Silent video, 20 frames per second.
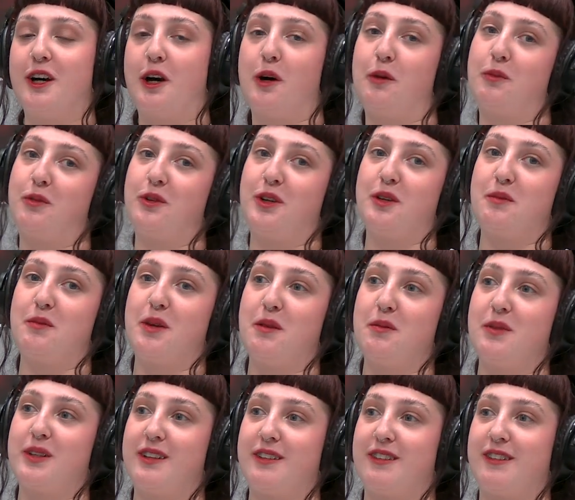Hopefully,
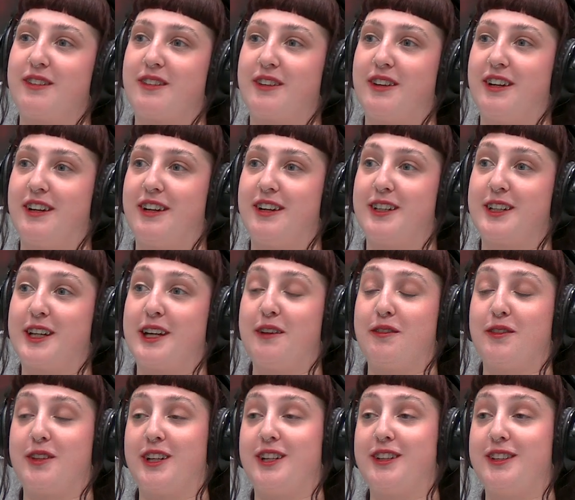maybe this is gonna
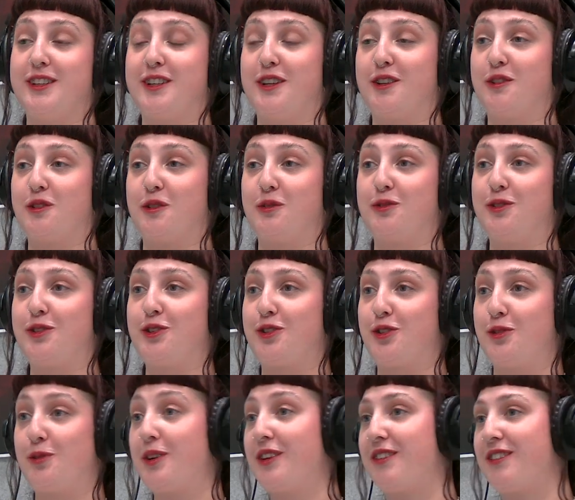give an idea to a
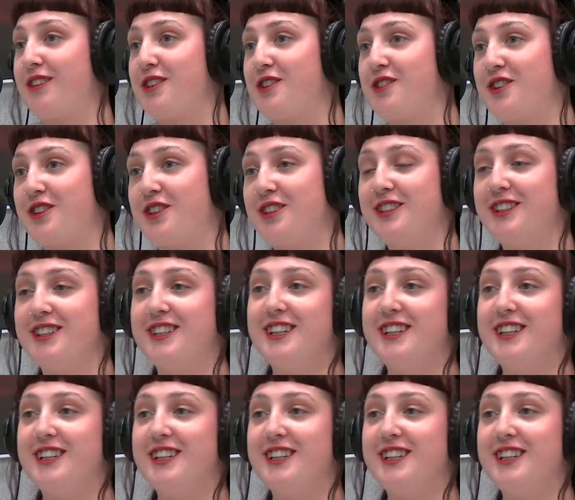future researcher.